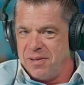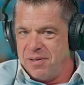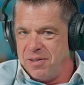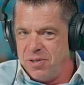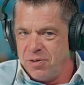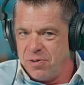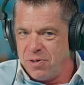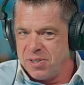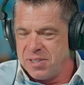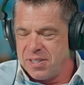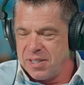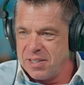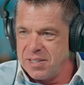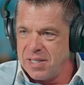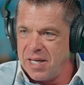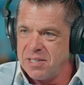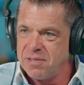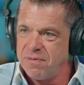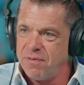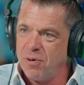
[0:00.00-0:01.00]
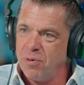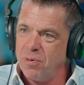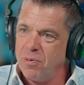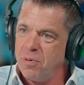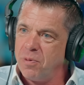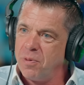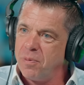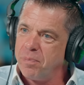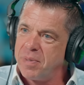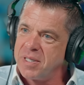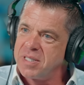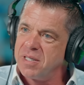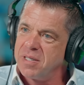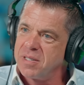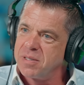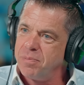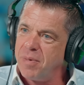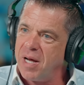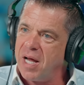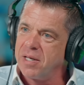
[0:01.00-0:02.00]
you're a successful
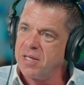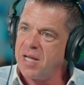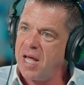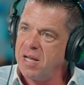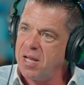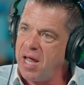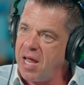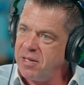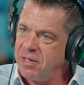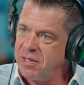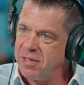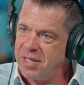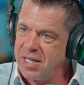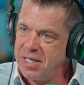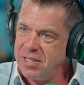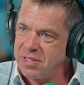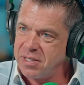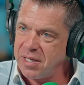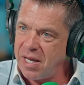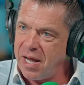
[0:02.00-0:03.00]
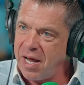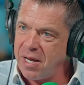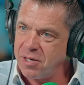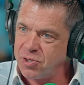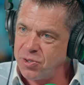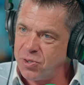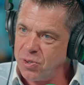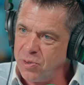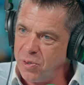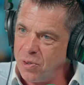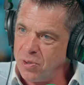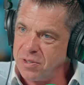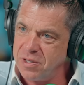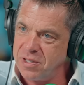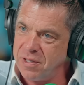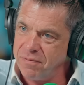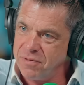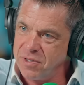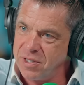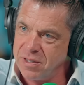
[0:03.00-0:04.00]
businessman, and these
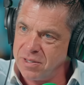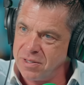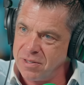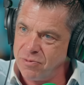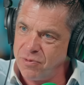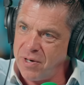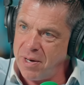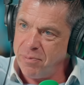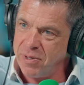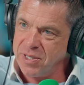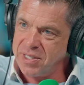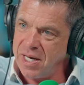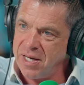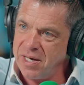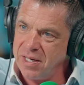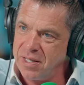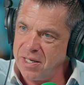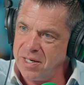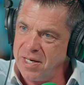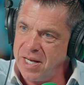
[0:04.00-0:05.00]
astronauts have just represented the